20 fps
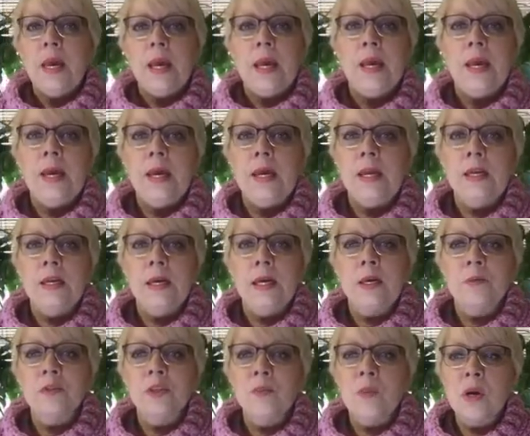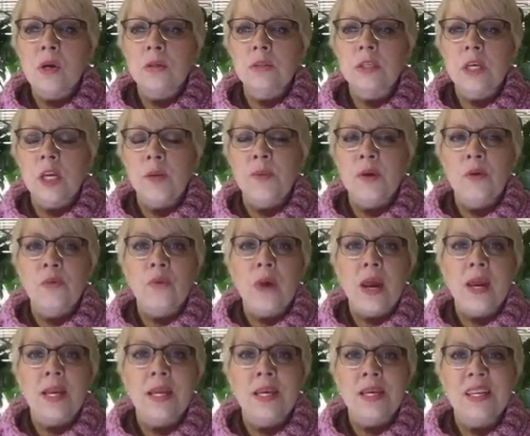And tomorrow's going to be
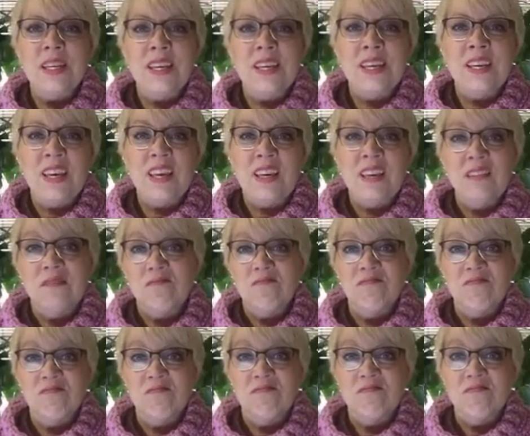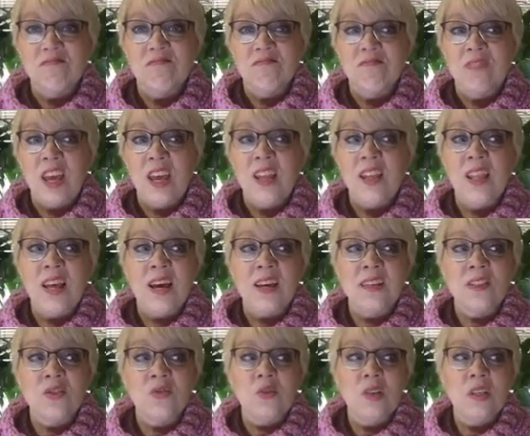rainy and icky. And
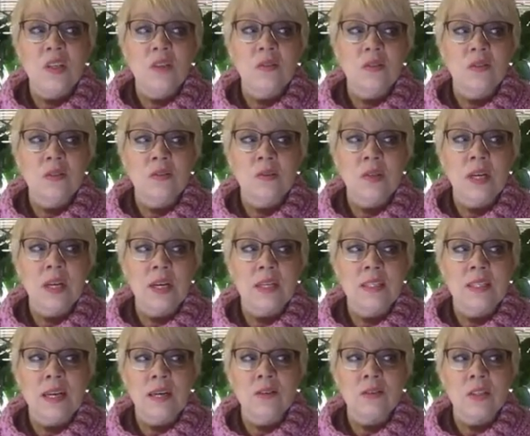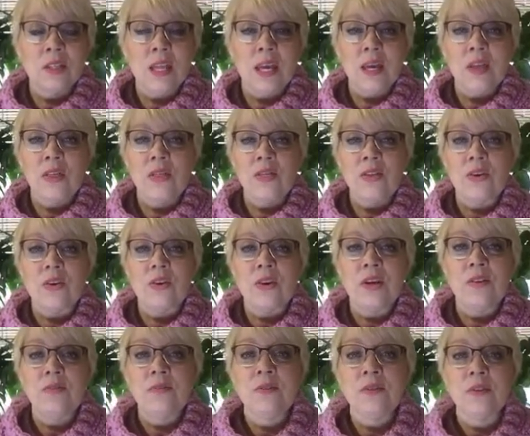last week we got down to like
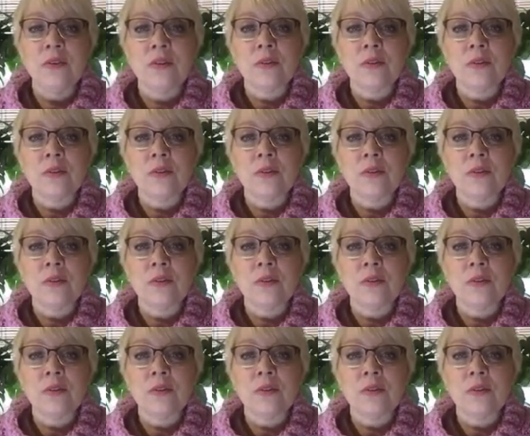30